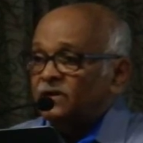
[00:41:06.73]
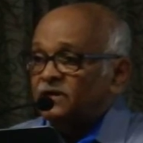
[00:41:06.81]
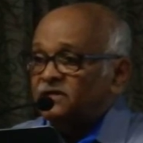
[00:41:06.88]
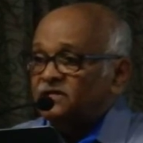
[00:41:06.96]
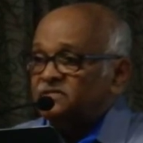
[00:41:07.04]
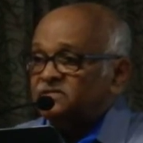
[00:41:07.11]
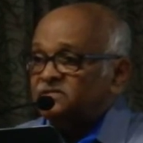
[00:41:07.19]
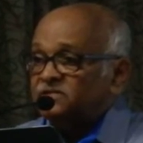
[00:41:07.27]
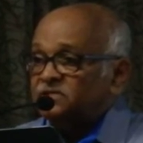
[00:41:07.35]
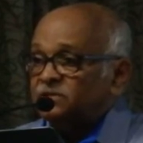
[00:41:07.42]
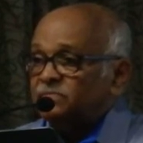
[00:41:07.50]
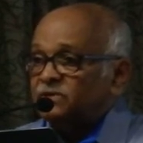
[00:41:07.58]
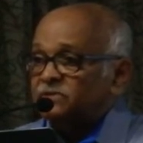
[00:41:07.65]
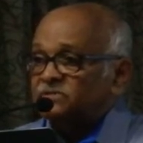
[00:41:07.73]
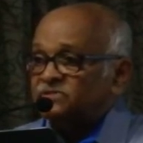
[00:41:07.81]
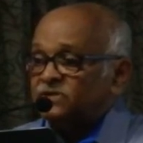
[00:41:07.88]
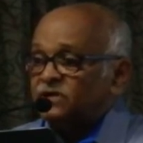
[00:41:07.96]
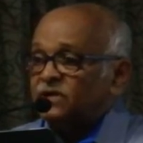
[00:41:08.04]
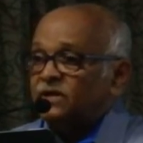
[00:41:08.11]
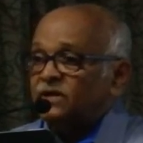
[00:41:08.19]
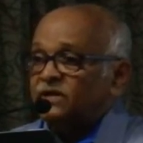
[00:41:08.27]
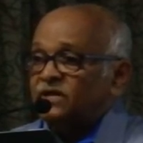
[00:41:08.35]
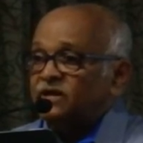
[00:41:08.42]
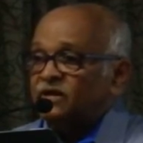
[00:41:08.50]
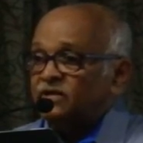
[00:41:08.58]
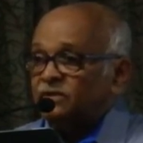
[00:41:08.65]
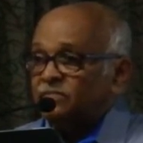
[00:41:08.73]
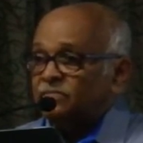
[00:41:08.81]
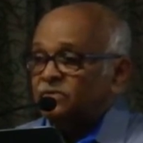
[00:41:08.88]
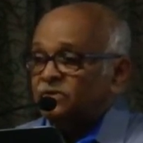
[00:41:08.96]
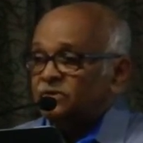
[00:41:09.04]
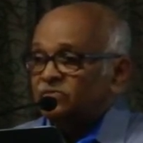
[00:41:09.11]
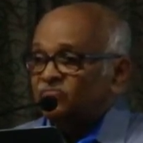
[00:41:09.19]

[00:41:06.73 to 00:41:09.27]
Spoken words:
a disturbed circadian rhythm